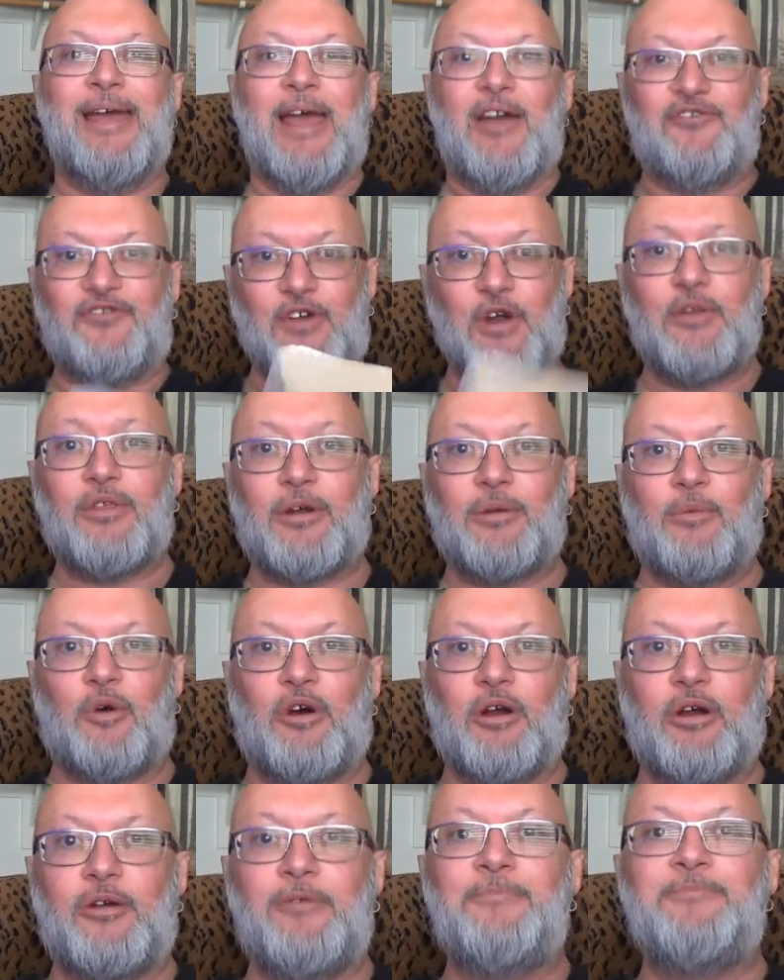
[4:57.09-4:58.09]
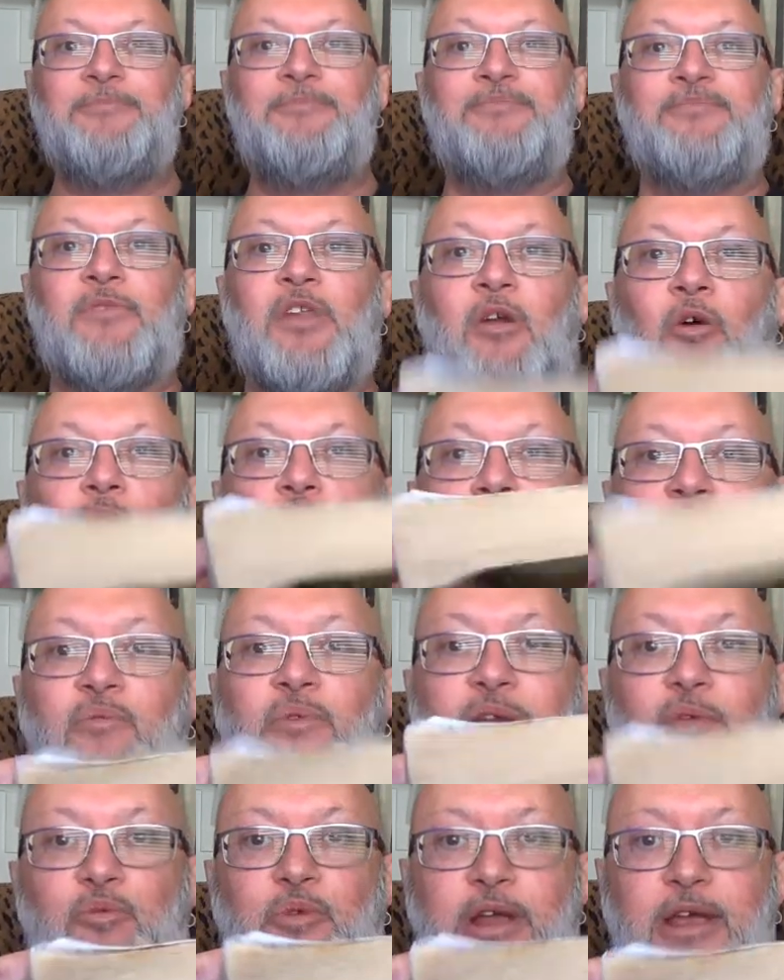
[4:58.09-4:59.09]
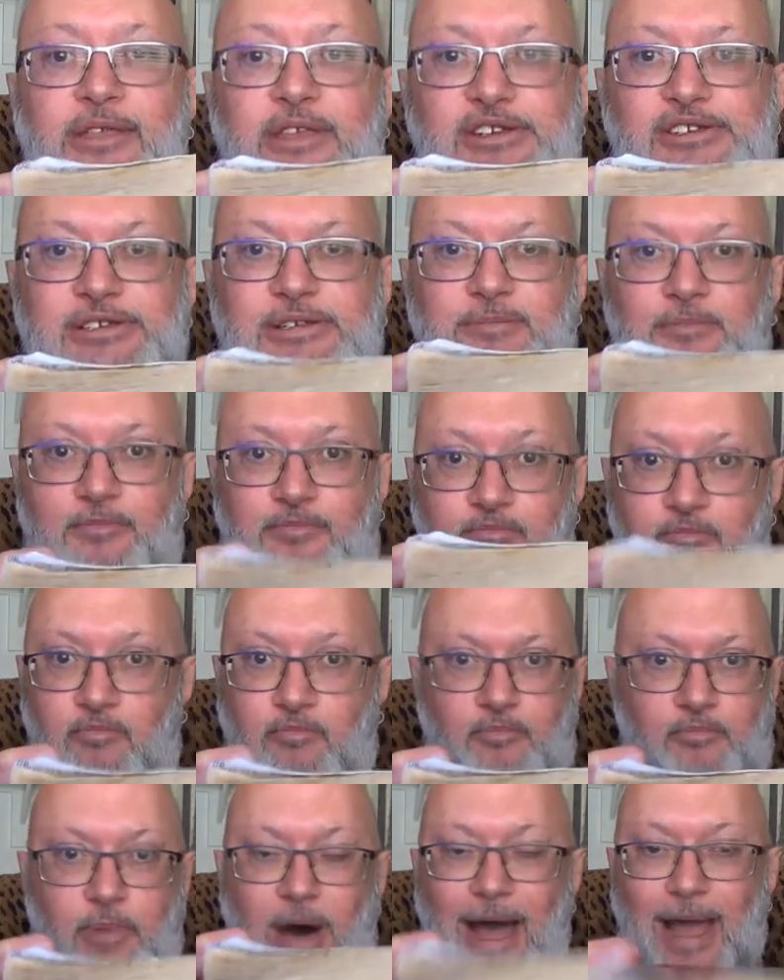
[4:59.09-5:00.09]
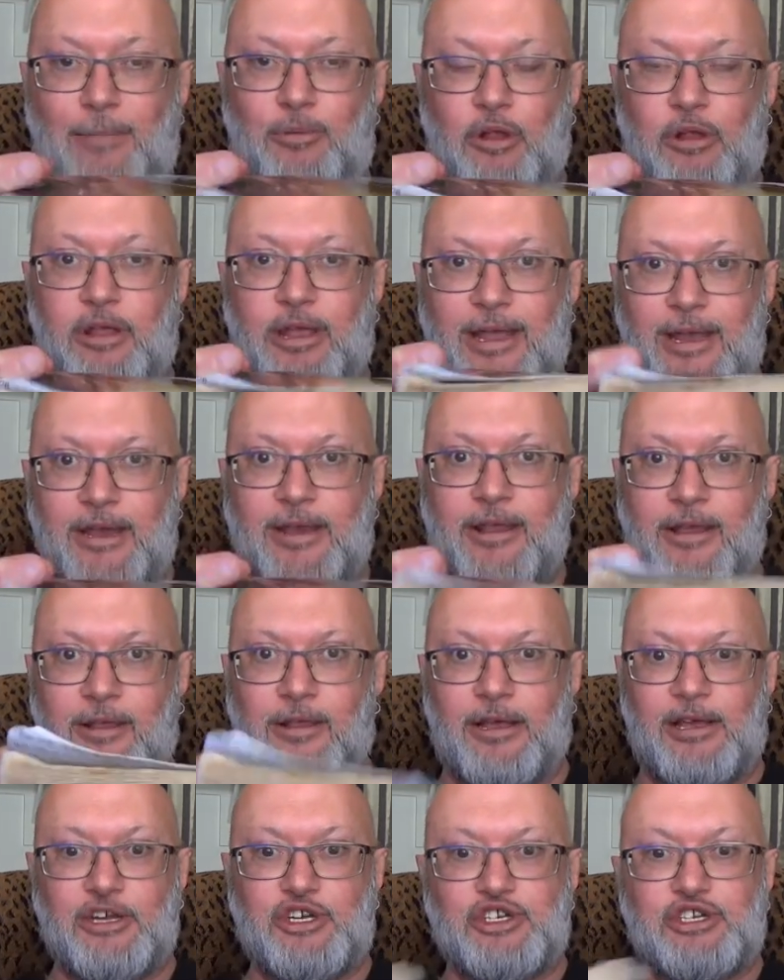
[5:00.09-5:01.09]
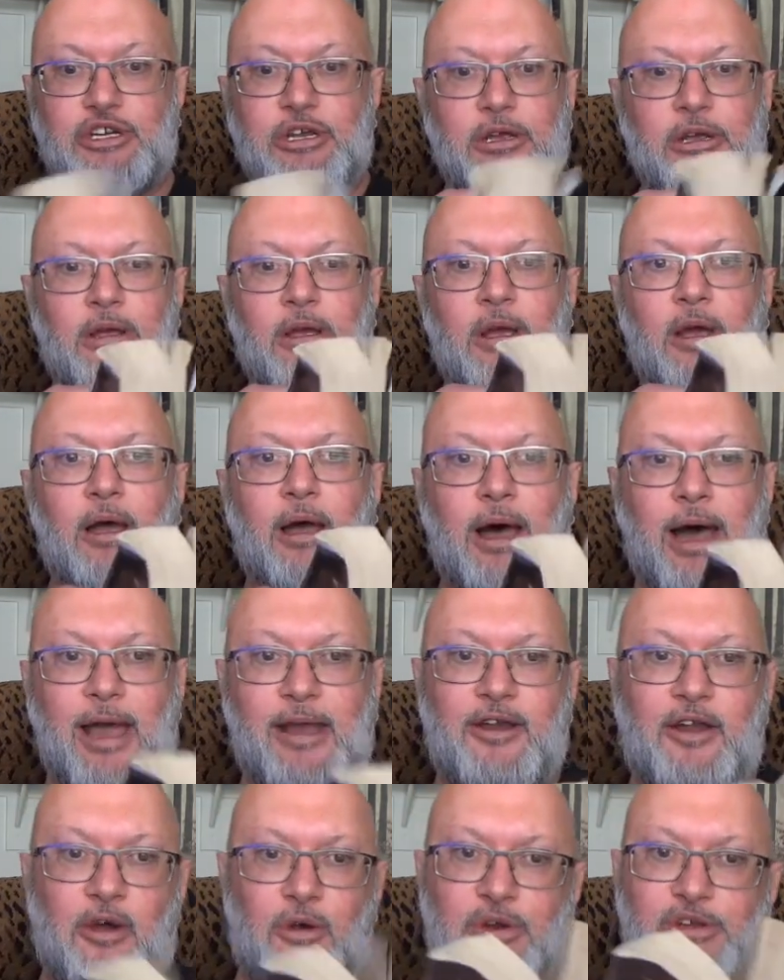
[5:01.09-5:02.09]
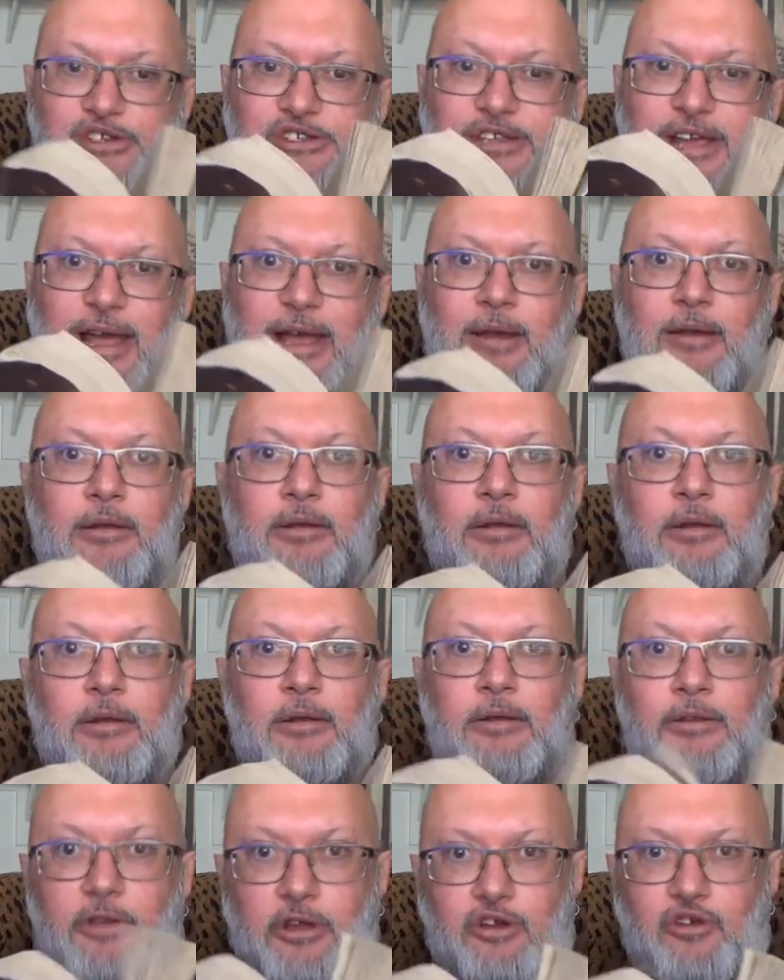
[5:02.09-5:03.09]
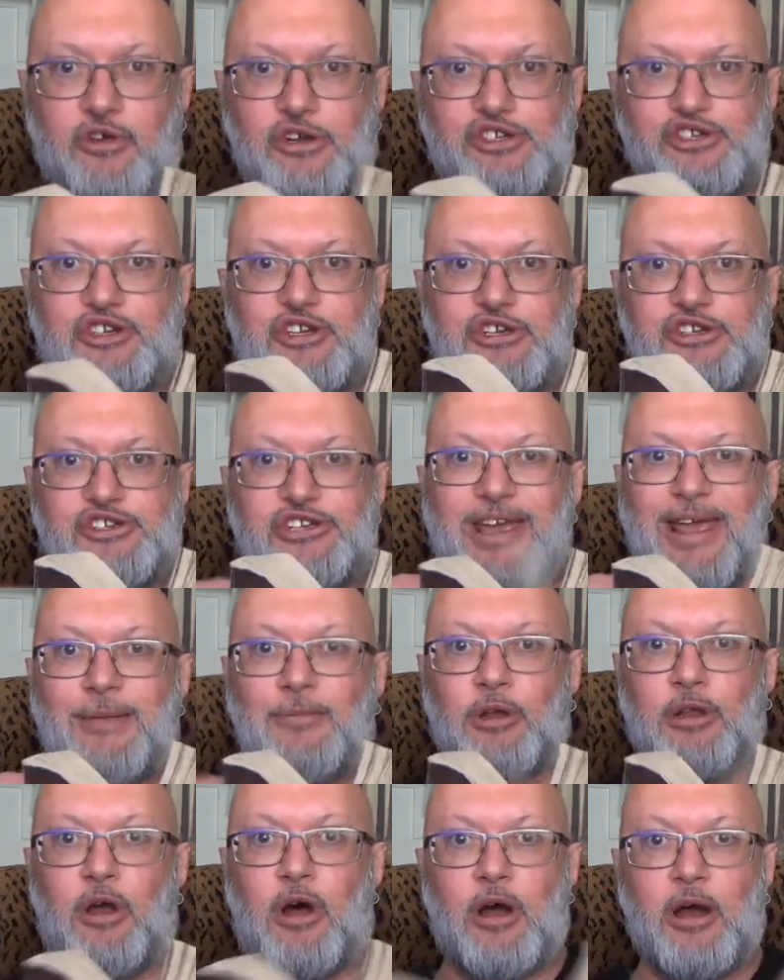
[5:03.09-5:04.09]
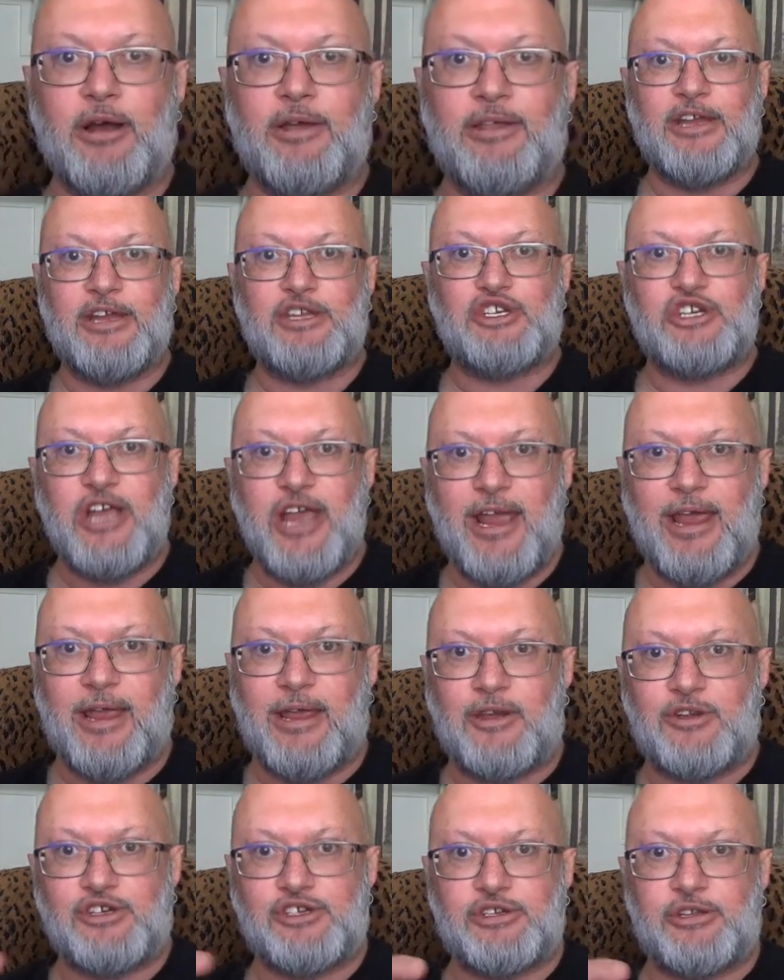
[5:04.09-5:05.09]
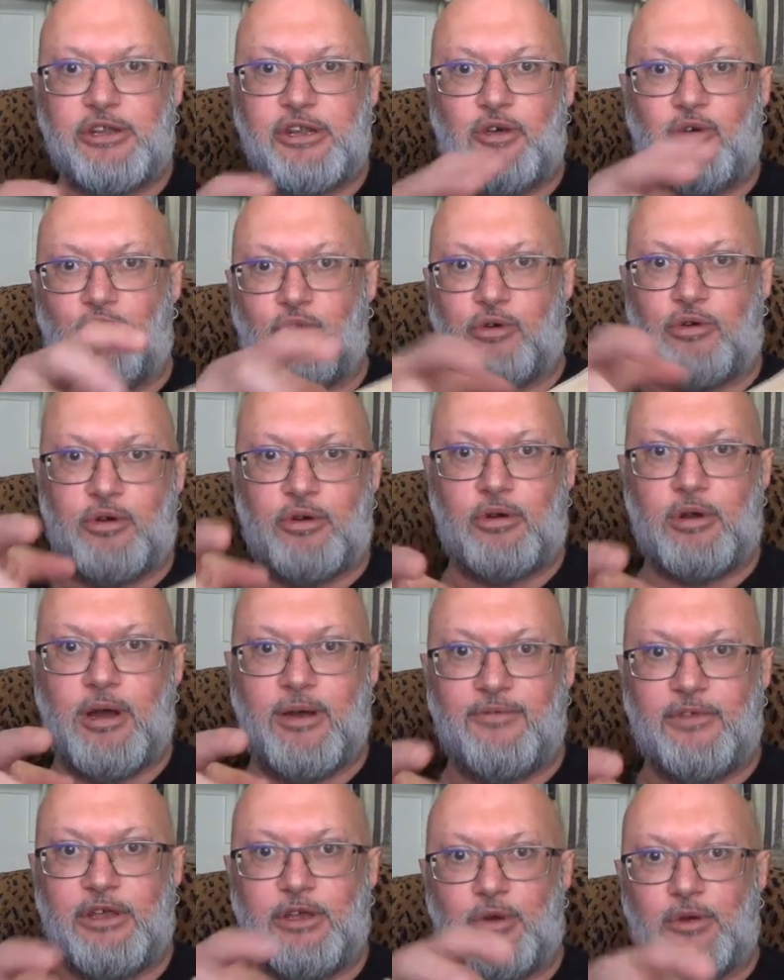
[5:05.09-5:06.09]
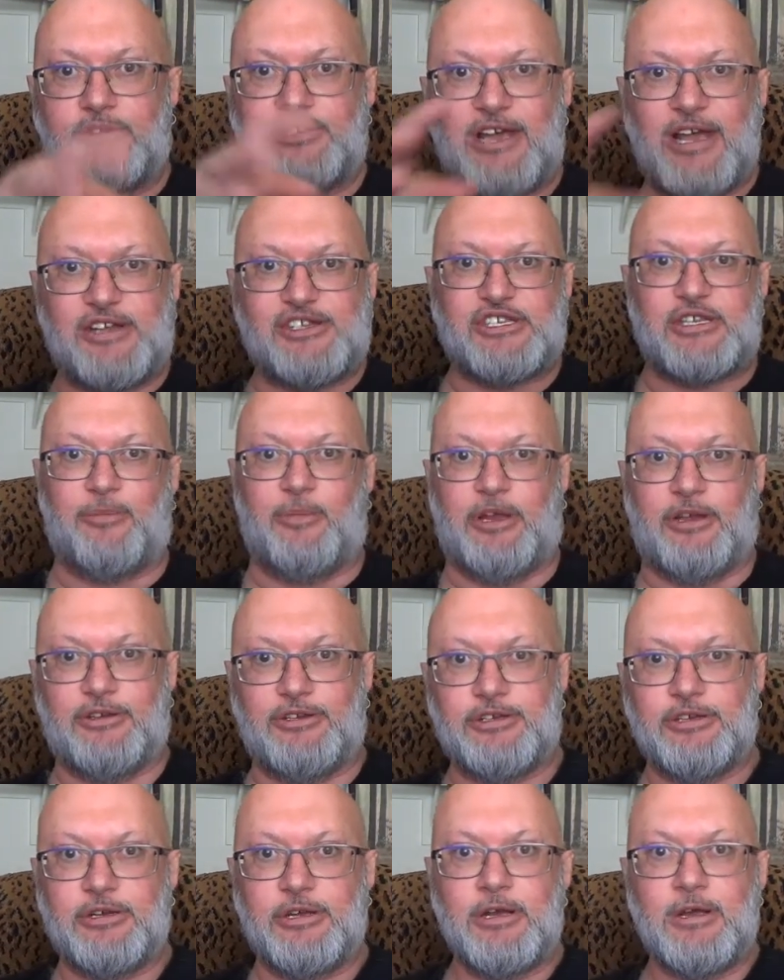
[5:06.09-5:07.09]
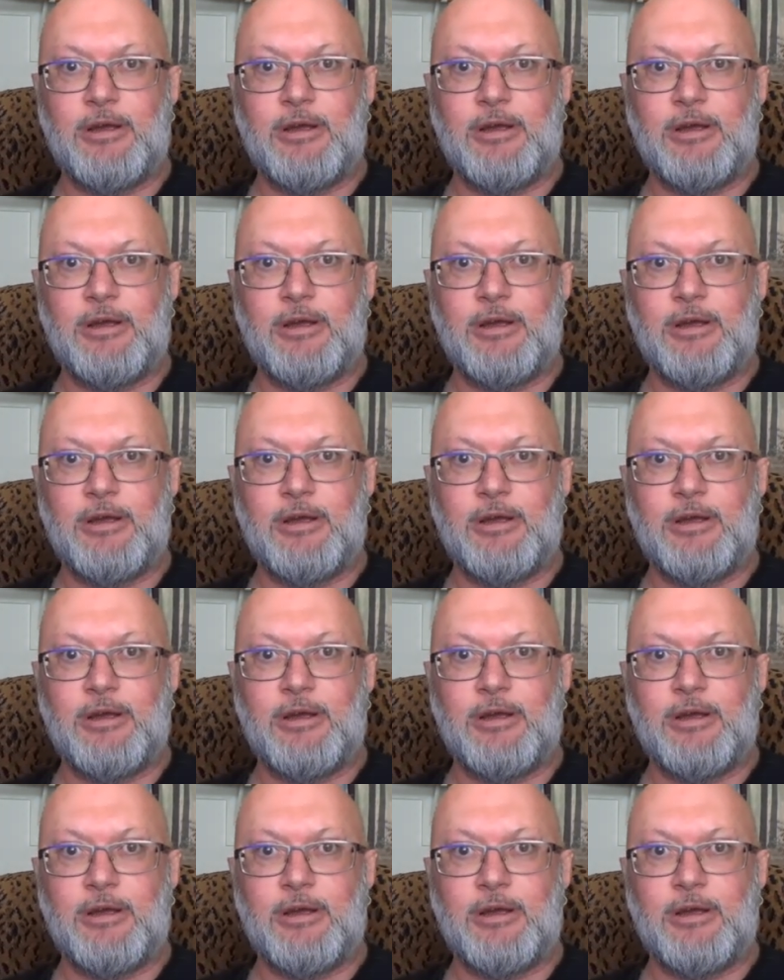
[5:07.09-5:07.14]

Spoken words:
Furthermore, when we read this Bible in English, I noticed that the Christians came along changed the order of the Old Testament.